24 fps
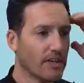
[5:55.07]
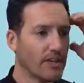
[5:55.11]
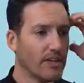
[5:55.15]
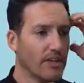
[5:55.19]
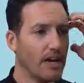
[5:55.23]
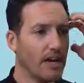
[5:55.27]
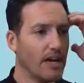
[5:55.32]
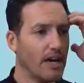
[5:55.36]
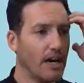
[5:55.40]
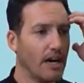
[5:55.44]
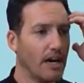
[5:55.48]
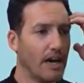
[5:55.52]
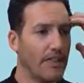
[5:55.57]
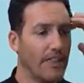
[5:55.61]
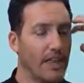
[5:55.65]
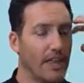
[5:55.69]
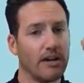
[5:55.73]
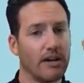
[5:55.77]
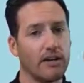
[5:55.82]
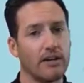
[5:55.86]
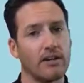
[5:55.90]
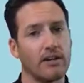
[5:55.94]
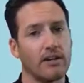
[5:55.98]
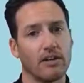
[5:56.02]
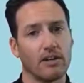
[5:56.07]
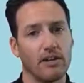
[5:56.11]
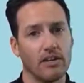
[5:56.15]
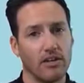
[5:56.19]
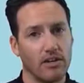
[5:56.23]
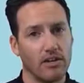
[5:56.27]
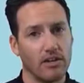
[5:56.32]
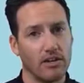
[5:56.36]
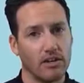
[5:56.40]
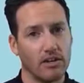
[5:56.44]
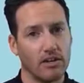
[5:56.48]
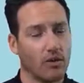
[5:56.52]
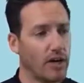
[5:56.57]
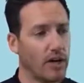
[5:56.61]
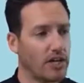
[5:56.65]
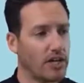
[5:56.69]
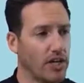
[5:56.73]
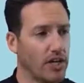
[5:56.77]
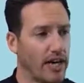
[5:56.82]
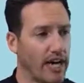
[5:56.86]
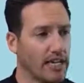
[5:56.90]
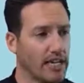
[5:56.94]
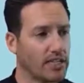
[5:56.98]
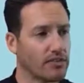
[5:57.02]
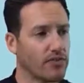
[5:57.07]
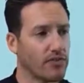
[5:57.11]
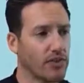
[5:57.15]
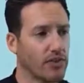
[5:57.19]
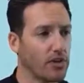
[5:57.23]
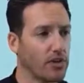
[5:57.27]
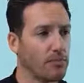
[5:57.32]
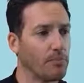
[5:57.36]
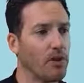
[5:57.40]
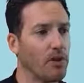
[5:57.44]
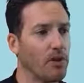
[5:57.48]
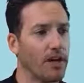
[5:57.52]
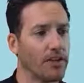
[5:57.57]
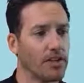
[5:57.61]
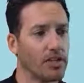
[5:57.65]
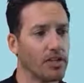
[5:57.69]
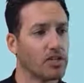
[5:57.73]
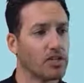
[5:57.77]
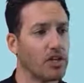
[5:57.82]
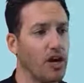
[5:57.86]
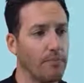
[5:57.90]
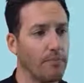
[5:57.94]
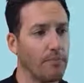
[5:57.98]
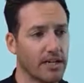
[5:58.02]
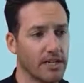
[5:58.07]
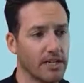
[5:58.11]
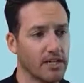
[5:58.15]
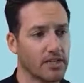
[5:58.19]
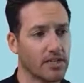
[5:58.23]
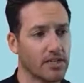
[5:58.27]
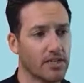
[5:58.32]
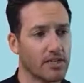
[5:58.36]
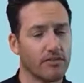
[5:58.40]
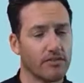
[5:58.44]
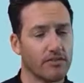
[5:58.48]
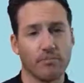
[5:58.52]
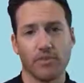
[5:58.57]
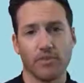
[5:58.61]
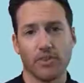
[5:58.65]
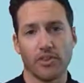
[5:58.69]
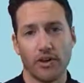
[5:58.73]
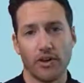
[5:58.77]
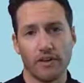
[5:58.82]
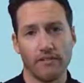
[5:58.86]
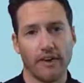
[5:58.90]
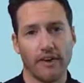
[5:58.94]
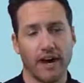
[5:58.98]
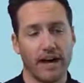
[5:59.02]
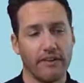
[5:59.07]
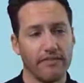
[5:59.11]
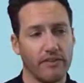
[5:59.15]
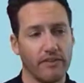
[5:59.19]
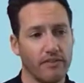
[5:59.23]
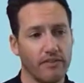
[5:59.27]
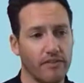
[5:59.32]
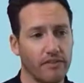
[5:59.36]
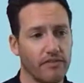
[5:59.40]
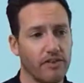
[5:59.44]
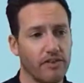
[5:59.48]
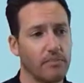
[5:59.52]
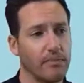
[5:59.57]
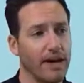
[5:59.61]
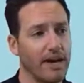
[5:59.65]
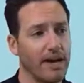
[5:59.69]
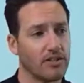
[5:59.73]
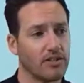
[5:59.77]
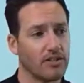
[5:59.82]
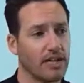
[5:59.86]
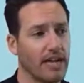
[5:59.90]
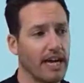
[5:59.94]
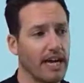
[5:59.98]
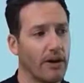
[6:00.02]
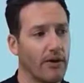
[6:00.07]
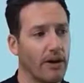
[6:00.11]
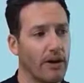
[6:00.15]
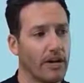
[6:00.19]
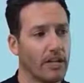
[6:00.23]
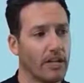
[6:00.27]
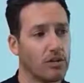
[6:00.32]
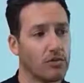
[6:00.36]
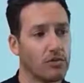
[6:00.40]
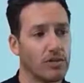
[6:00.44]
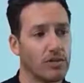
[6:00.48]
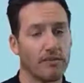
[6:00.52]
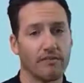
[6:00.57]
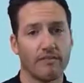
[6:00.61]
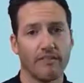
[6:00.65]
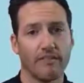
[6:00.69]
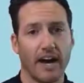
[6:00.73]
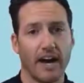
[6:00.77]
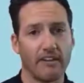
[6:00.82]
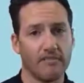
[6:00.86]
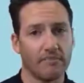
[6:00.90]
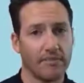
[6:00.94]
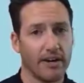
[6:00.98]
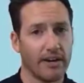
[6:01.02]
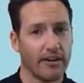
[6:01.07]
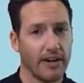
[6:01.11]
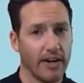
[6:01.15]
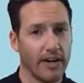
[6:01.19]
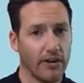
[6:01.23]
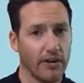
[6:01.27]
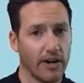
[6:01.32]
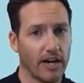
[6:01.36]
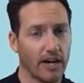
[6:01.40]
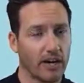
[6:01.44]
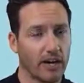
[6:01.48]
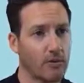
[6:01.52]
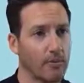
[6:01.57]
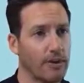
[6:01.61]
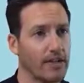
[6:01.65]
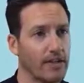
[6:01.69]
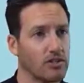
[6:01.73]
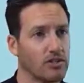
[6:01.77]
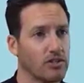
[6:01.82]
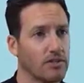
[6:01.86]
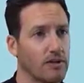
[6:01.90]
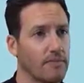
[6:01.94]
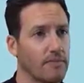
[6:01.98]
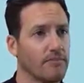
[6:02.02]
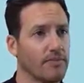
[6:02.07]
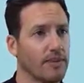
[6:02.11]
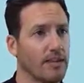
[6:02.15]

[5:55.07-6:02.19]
And then the question asks for you to plot the stopping distance from 35 to 50 miles an hour using 5-mile-an-hour increments.